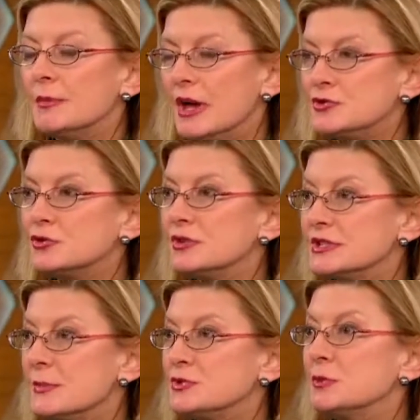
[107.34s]
estrogen
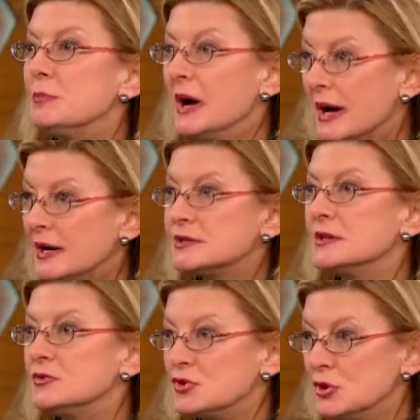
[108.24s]
receptor
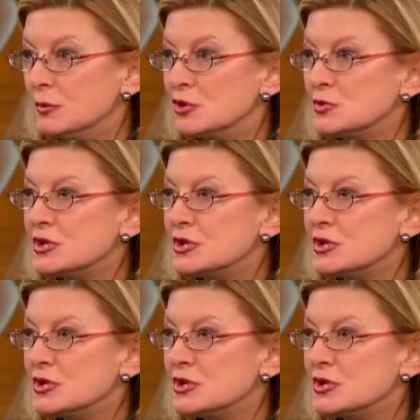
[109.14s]
positive tumors,